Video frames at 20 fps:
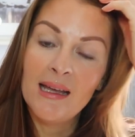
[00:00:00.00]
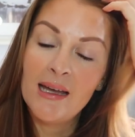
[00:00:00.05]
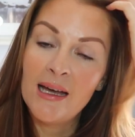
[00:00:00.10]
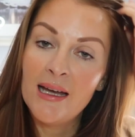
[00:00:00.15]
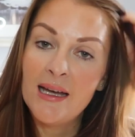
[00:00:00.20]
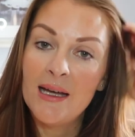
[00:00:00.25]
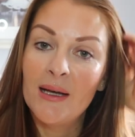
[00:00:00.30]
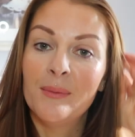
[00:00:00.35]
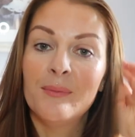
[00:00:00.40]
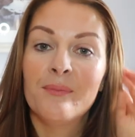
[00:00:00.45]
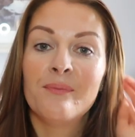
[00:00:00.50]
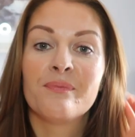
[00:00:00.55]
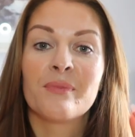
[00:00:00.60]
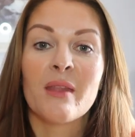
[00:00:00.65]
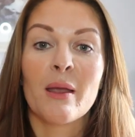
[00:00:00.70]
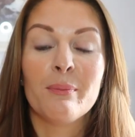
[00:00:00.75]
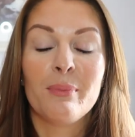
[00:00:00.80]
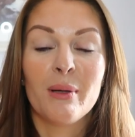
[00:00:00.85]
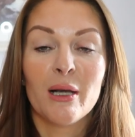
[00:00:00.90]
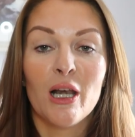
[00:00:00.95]

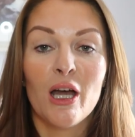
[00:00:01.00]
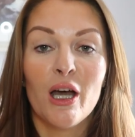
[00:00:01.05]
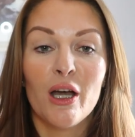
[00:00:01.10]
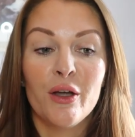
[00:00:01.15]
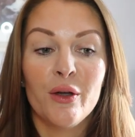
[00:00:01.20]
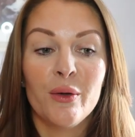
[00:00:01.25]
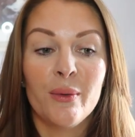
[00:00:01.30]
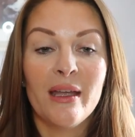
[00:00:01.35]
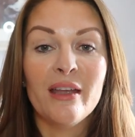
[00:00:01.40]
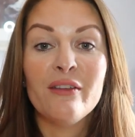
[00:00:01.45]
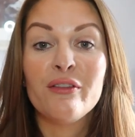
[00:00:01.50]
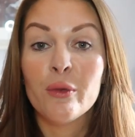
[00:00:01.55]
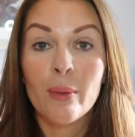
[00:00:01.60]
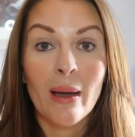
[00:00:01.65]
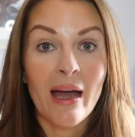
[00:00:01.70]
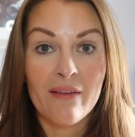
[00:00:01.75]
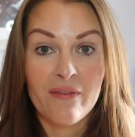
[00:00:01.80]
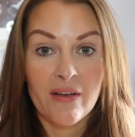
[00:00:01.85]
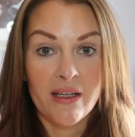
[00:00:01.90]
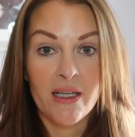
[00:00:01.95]
below if you
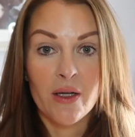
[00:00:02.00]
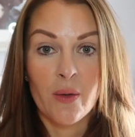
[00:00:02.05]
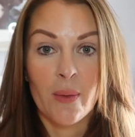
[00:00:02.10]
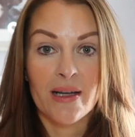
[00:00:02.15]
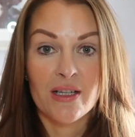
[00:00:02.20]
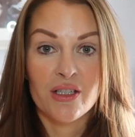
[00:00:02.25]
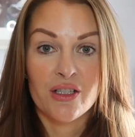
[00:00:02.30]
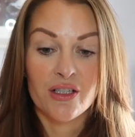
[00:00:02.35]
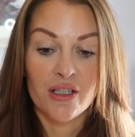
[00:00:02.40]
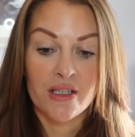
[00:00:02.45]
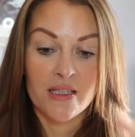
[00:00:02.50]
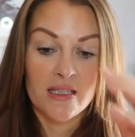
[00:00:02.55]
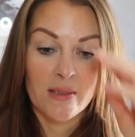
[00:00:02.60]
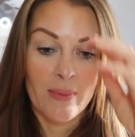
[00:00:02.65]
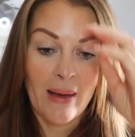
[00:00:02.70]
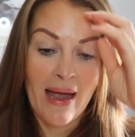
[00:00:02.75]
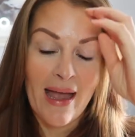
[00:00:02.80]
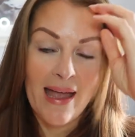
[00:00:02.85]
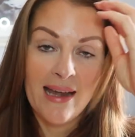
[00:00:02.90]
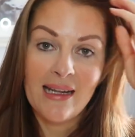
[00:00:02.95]
have any questions
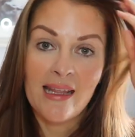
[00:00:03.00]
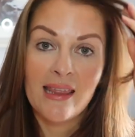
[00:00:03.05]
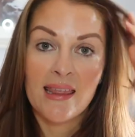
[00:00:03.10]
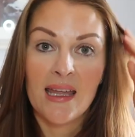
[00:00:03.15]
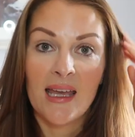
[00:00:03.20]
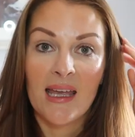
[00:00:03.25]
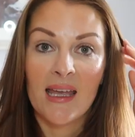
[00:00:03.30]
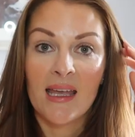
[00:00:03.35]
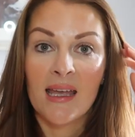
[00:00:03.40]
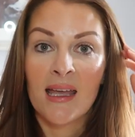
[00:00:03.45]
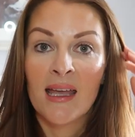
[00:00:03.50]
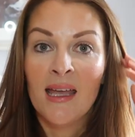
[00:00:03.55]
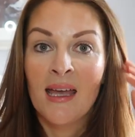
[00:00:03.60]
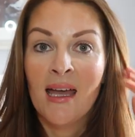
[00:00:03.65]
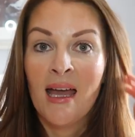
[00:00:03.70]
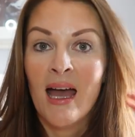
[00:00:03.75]
about anything.